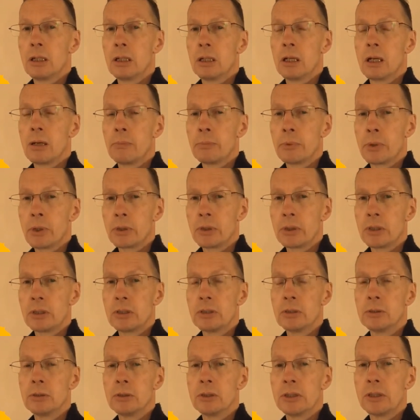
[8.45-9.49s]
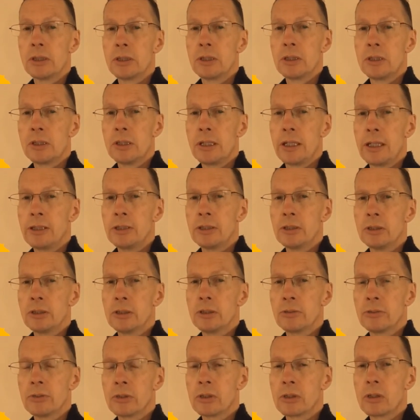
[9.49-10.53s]
A Protestant Looks at the Stations
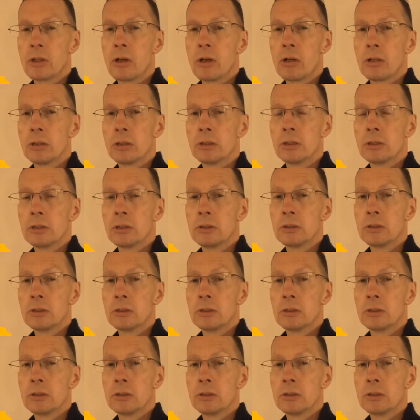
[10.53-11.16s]
of the Cross.